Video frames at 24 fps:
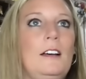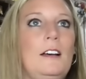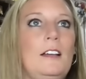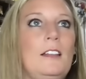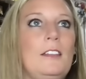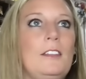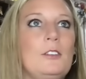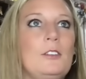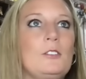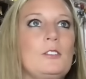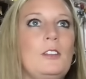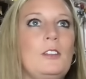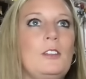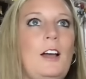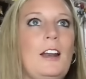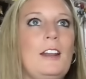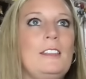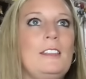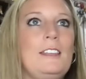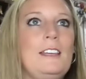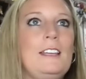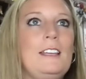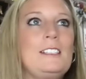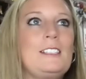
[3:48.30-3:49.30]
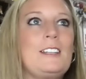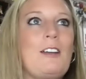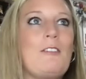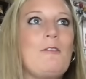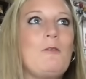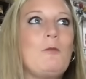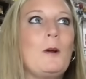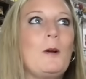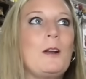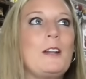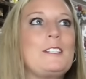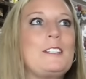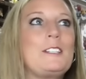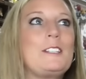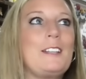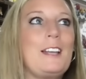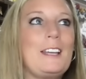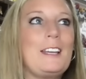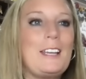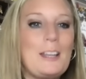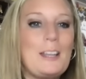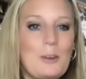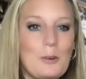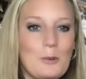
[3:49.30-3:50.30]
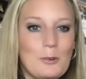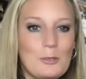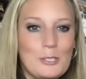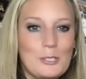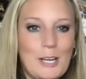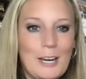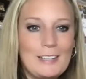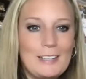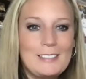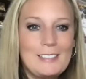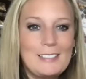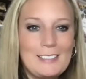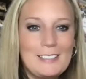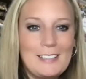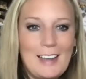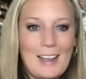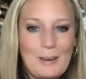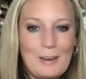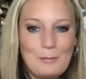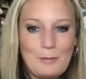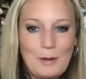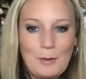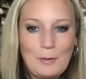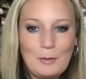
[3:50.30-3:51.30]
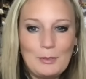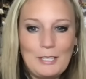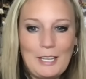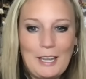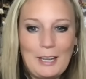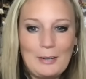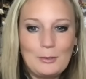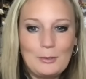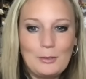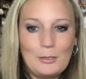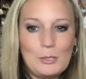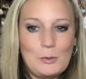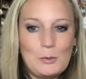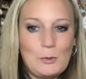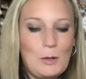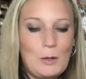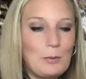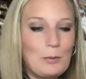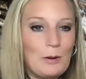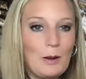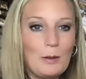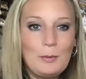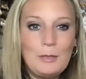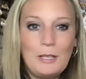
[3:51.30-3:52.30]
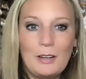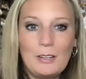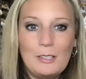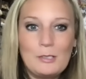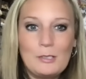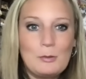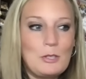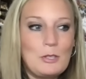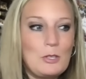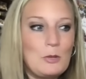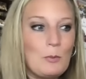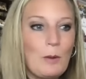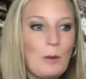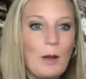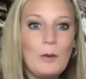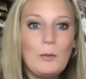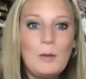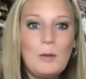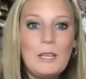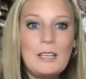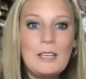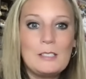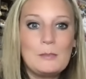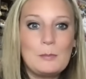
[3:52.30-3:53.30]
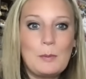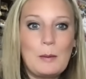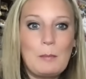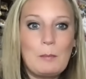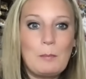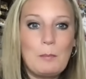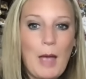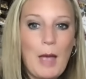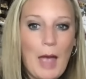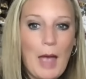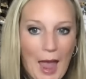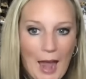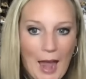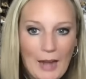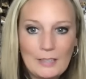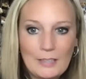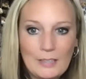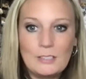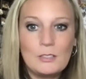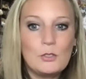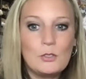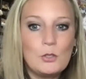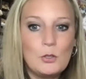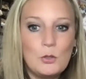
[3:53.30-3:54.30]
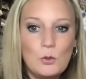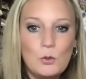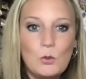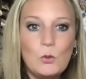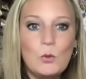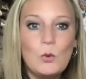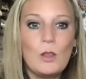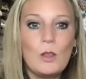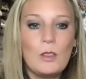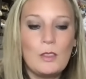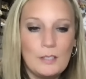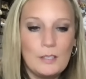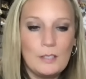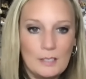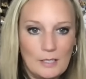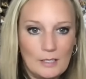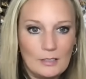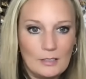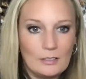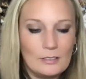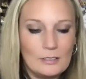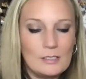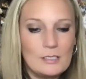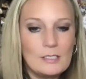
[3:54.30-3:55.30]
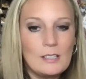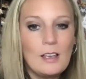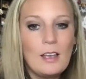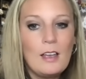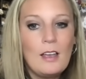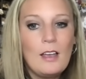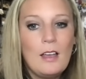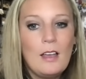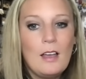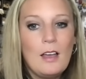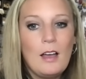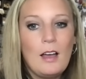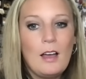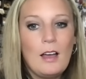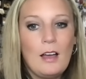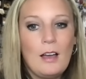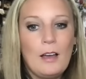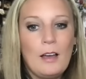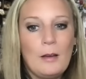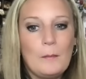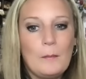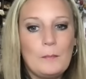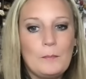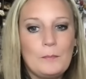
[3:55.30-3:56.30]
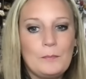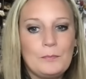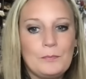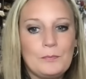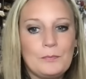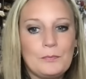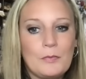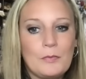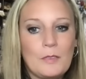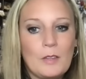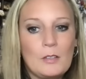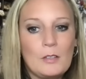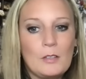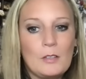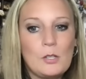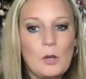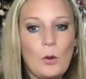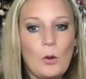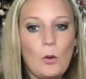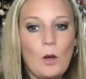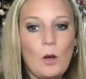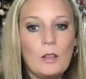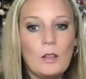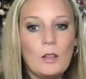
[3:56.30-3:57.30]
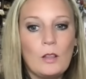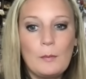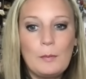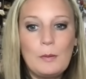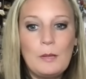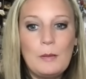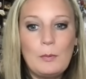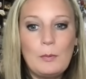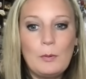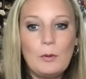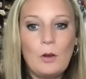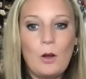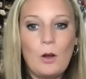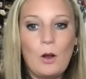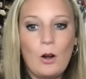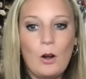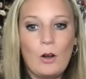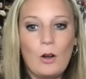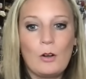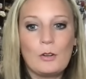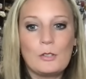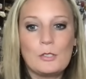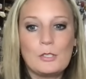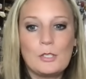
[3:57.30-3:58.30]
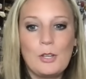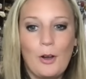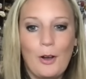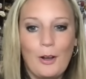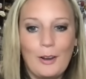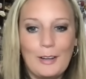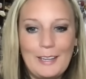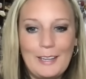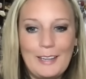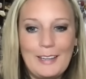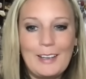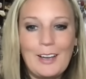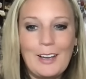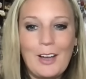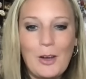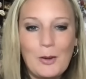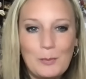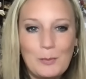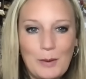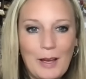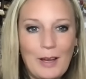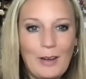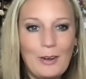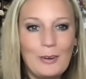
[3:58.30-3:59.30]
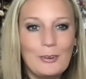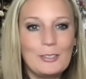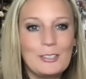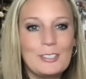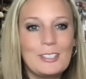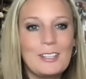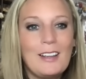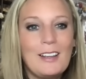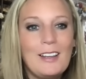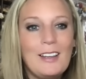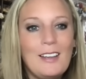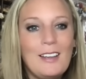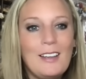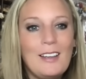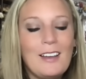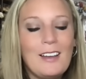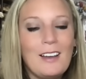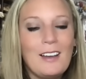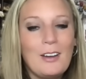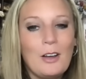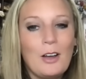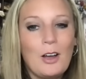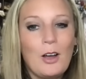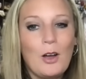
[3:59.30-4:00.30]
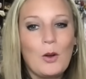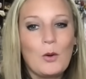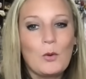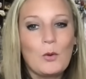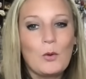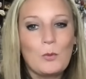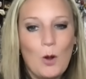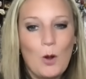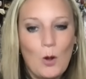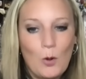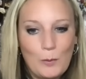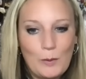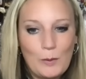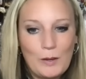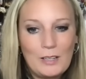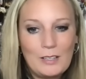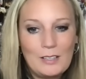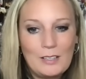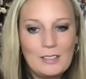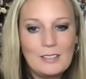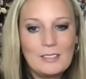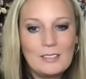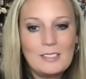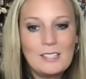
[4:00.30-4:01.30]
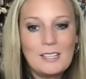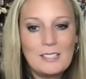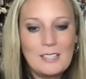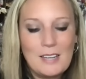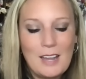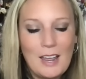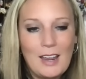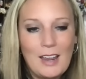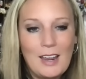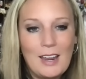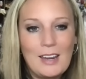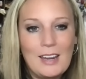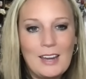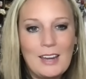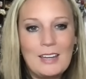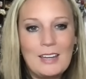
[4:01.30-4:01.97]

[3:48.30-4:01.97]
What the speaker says: there's a lot of things that I've wanted to like interject and be able to handle this week, but I'll be honest with you, my week has been packed to the gills. So a lot of people are talking about Roman today